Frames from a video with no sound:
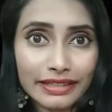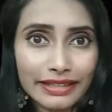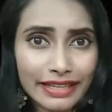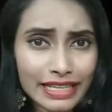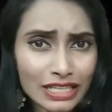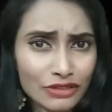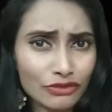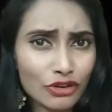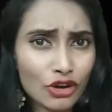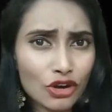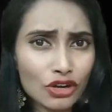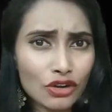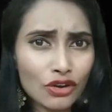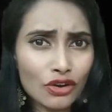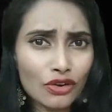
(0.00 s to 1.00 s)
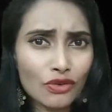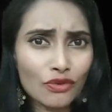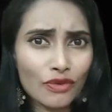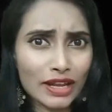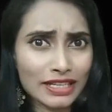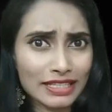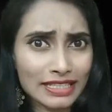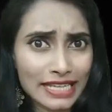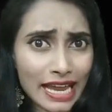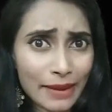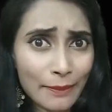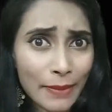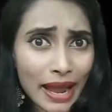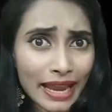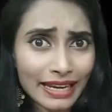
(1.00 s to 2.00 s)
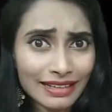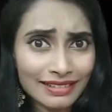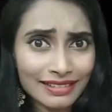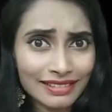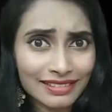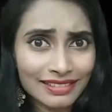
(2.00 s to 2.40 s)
This work was done by?